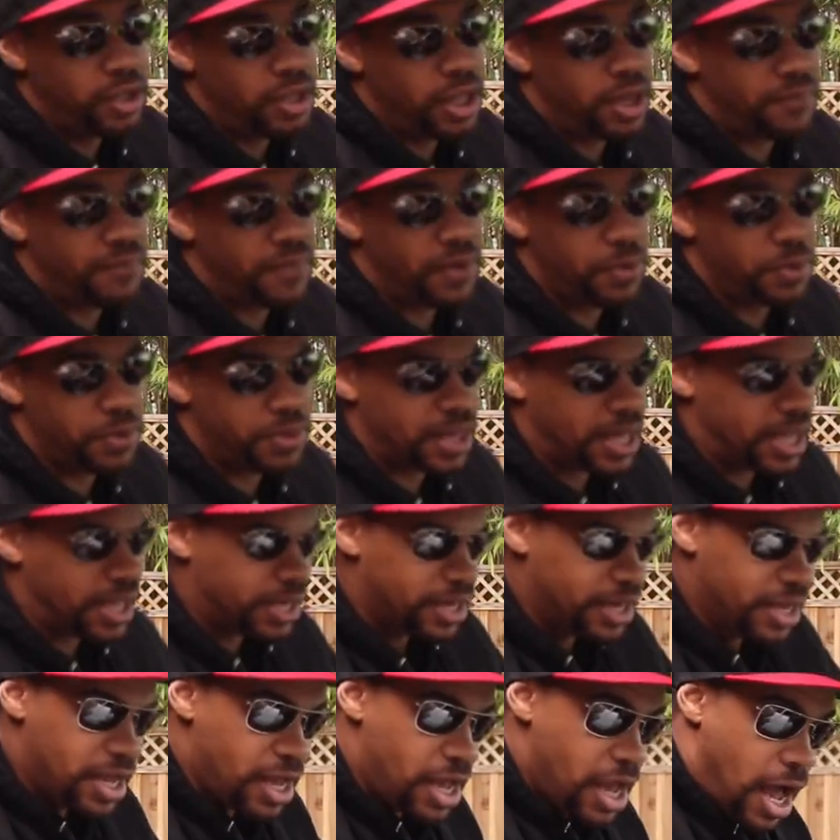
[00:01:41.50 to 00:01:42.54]
a lot of fun with
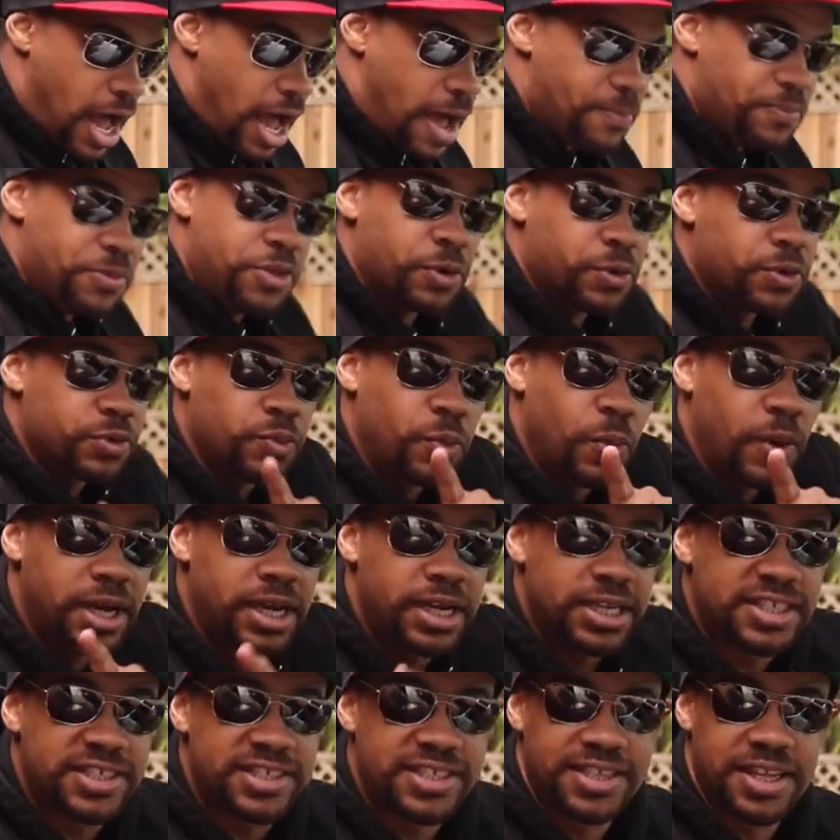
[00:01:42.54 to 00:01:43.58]
that. There was one
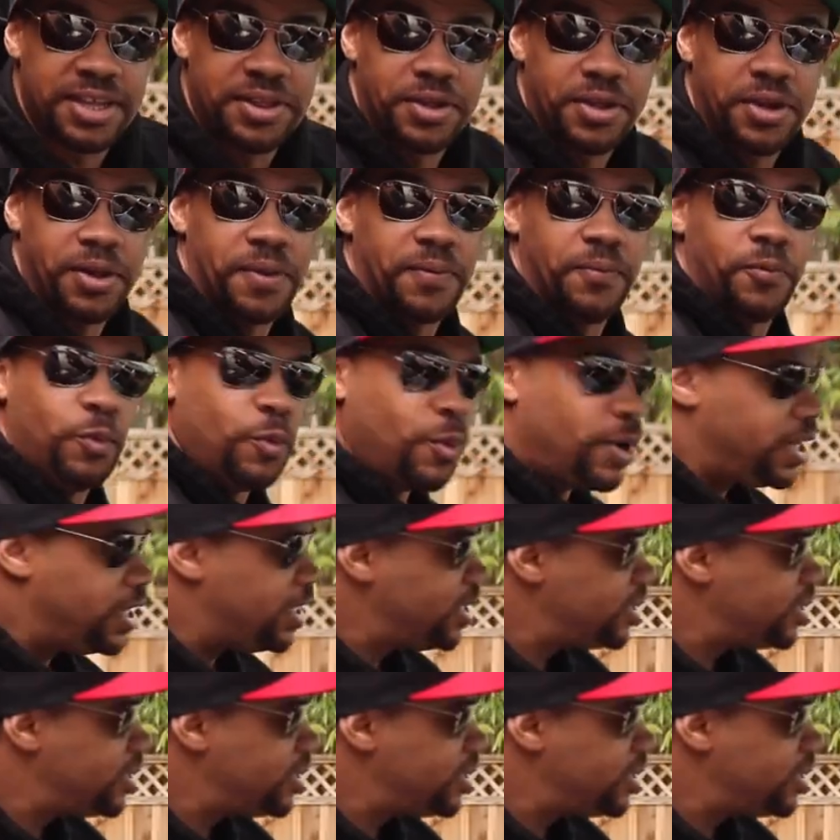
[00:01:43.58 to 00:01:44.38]
incident though. One